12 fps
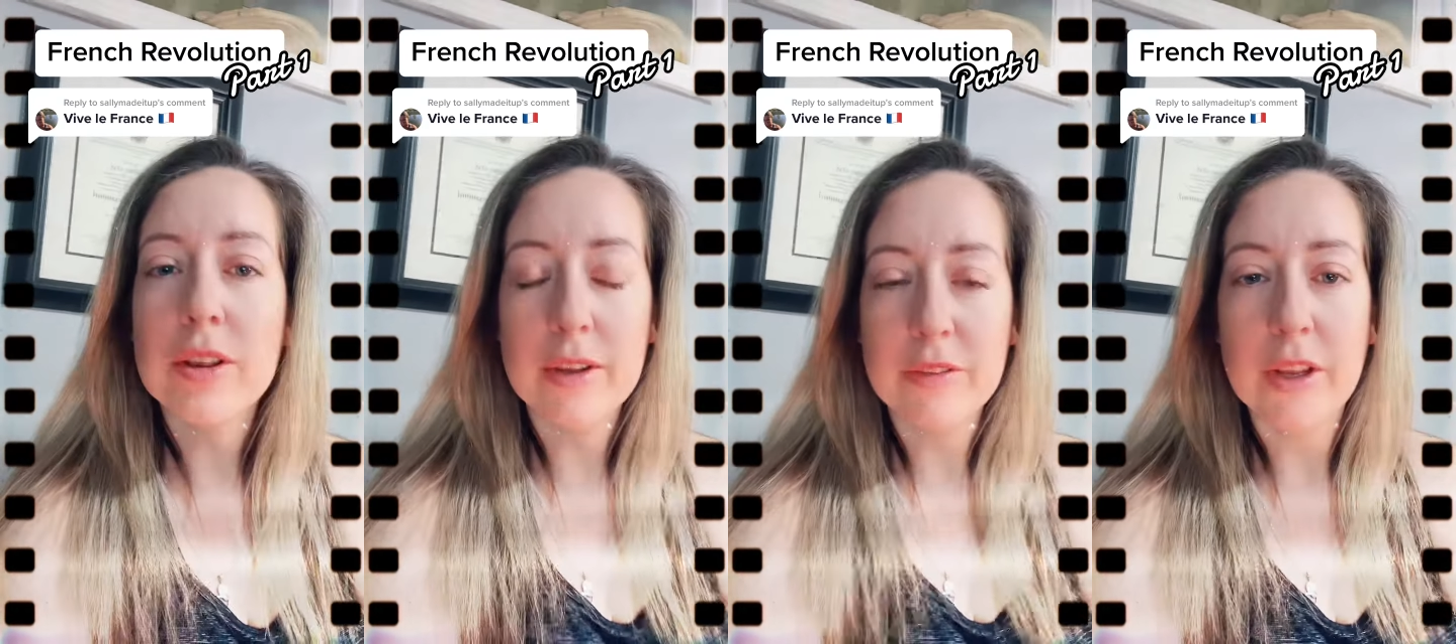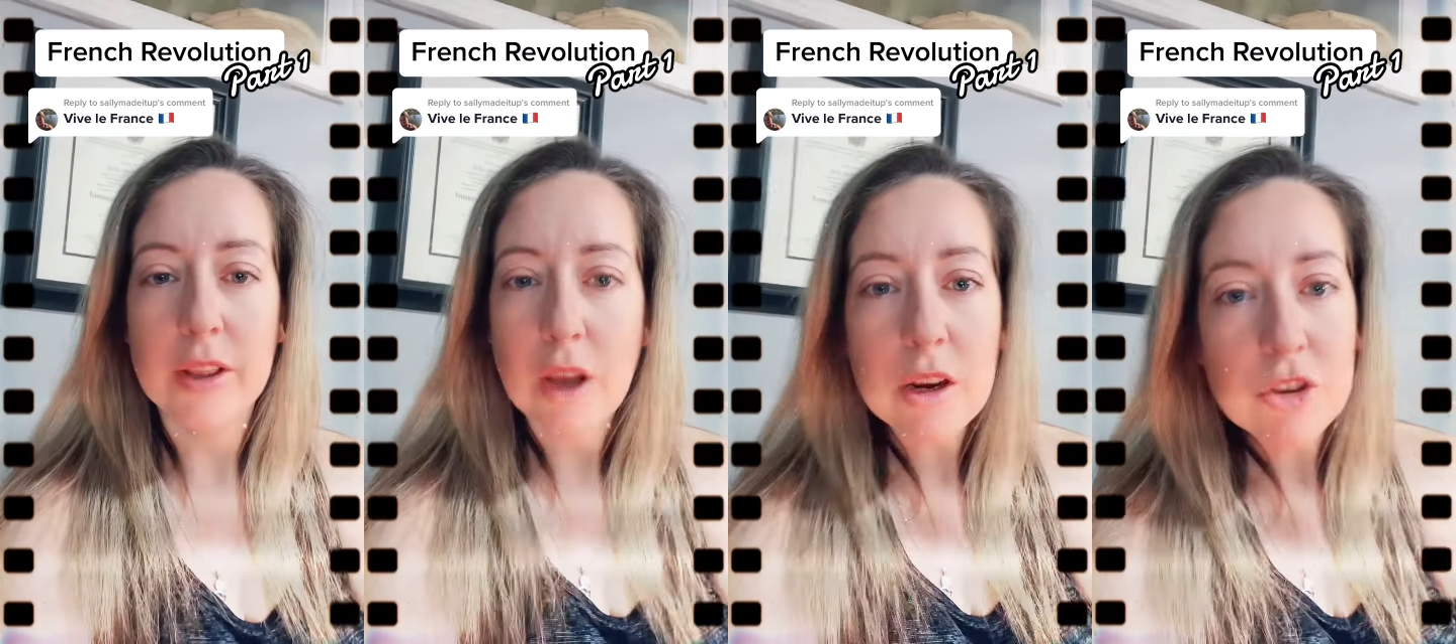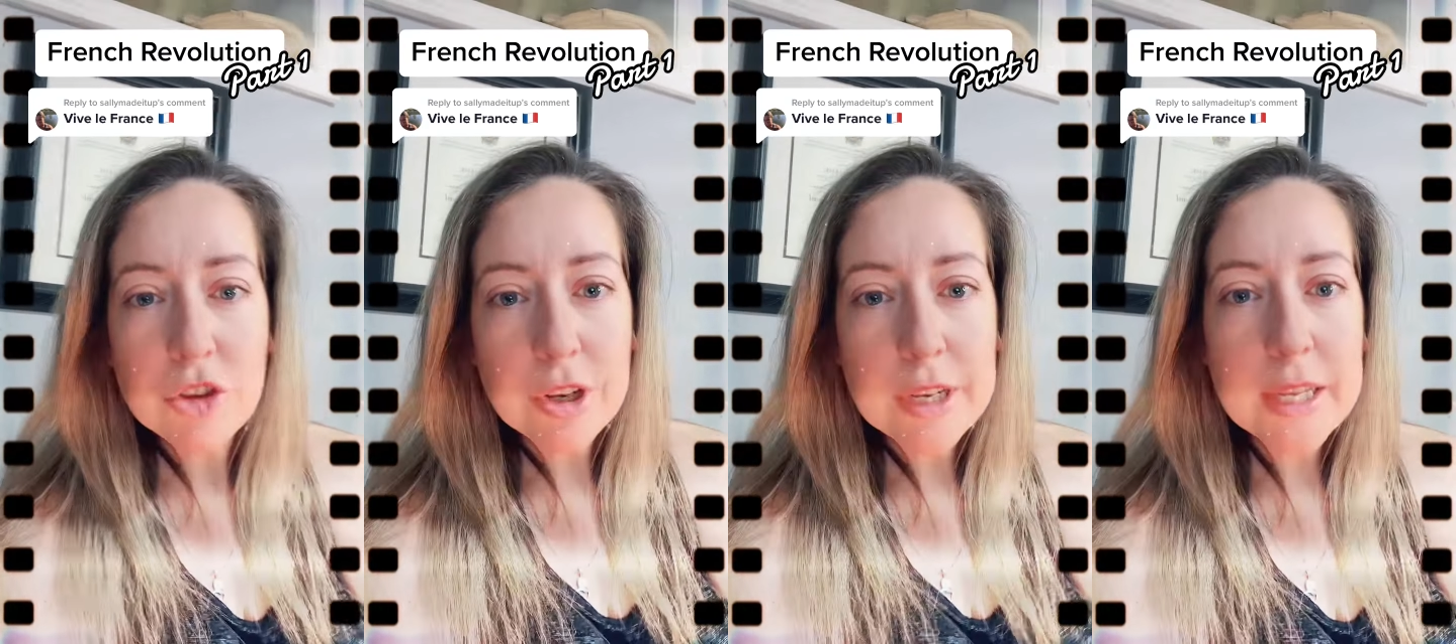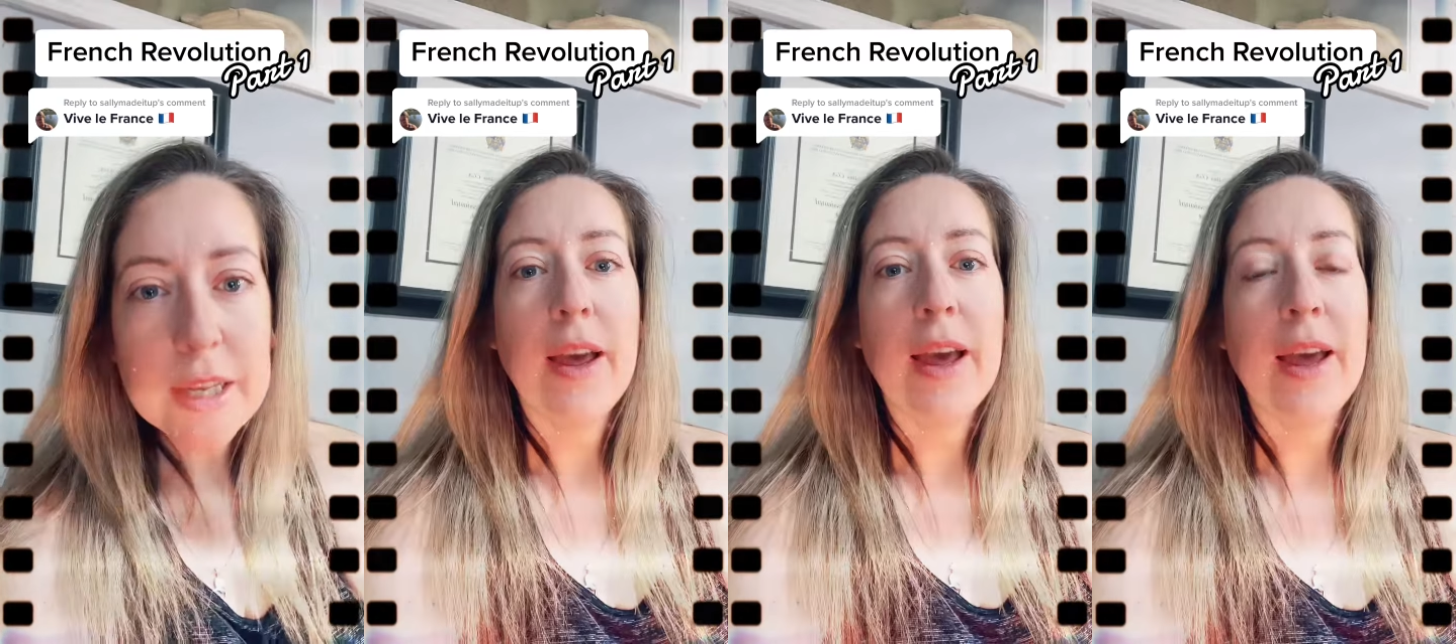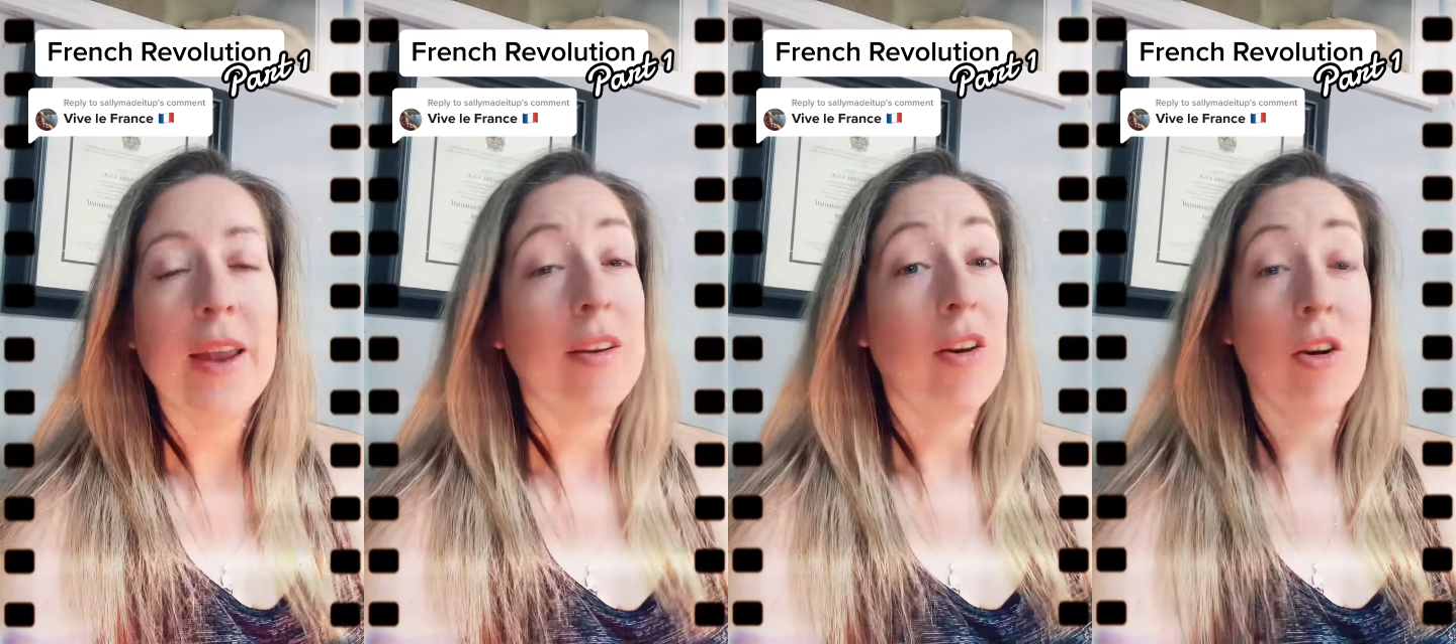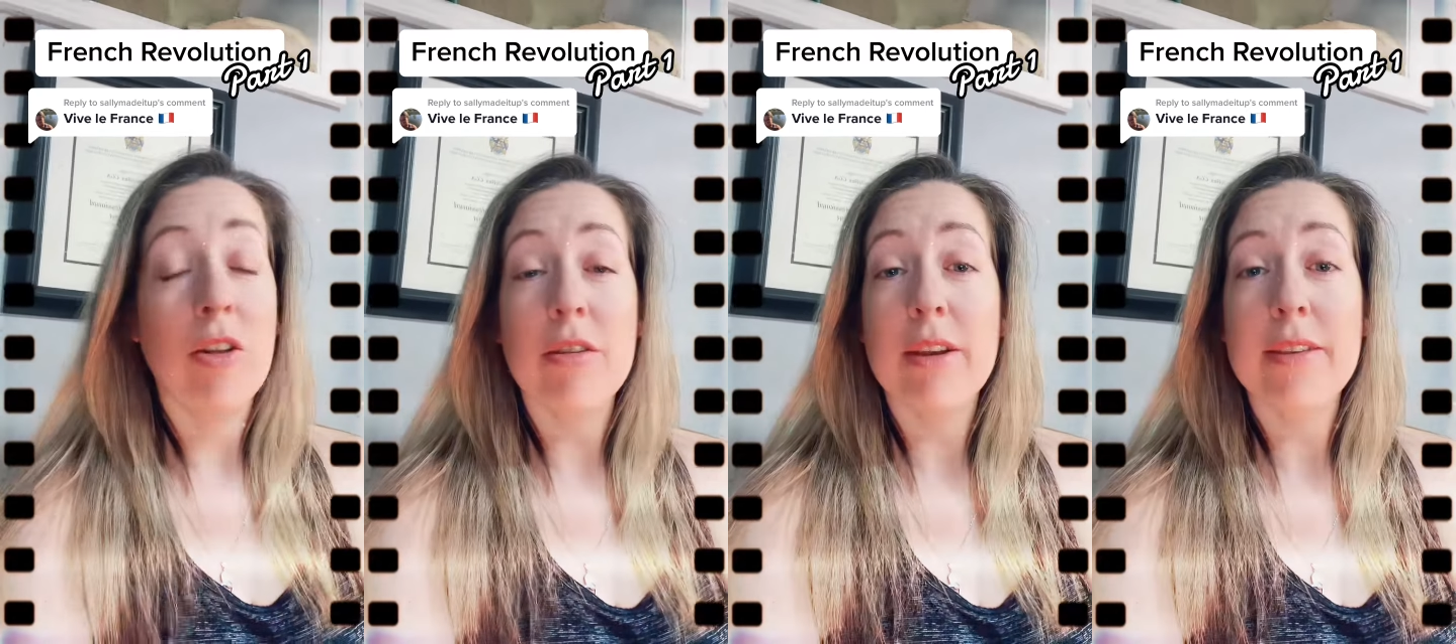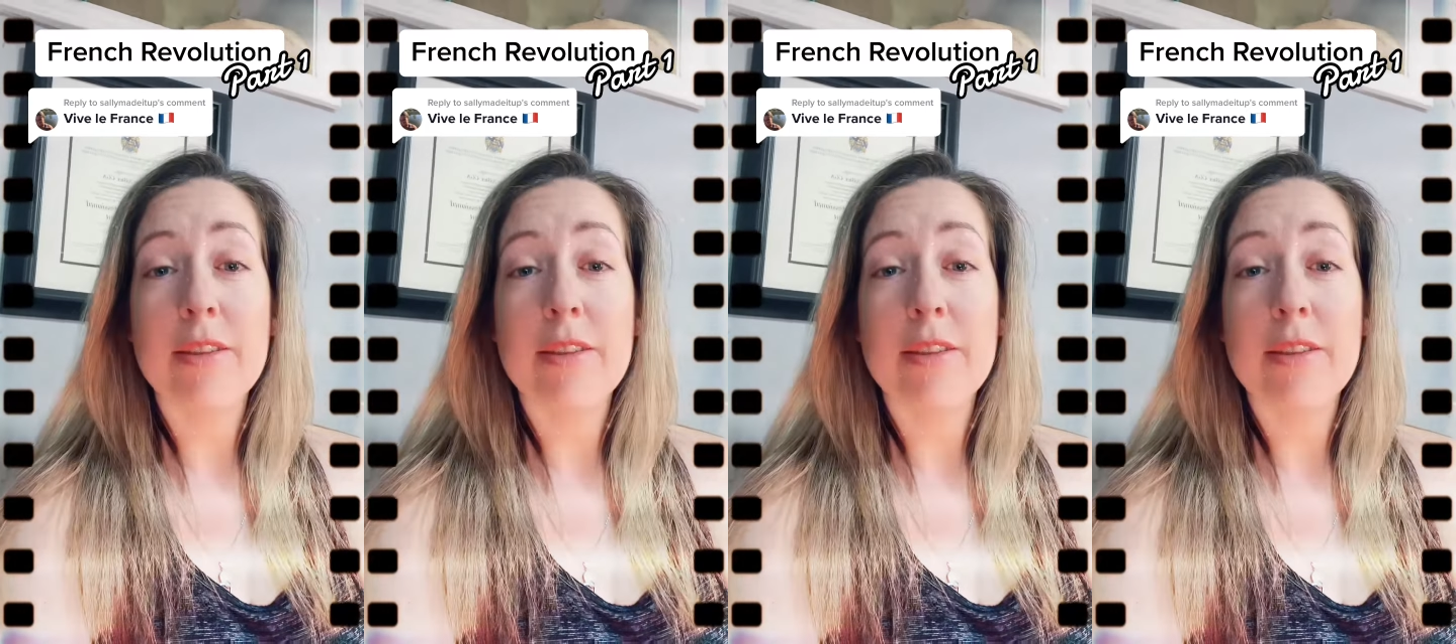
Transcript: lived in luxury and all the